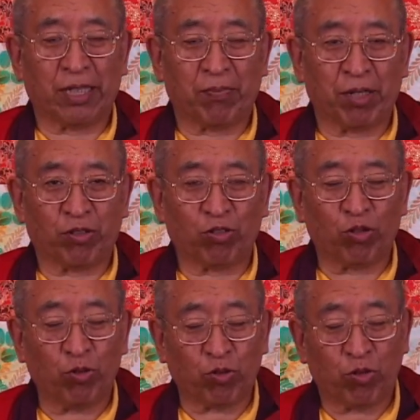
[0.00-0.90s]
But if
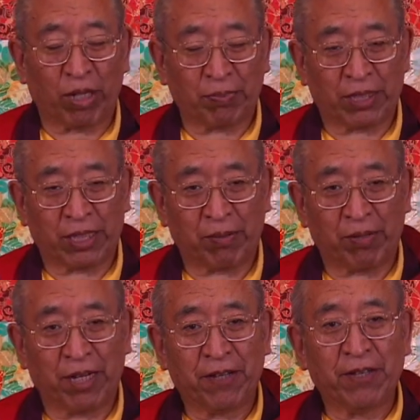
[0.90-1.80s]
we have the
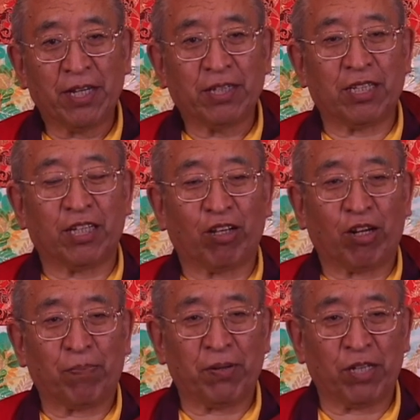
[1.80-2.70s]
long-term
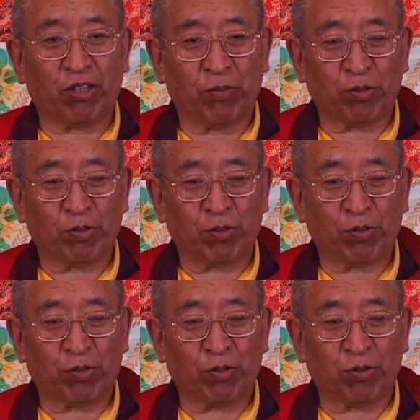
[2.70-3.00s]
intention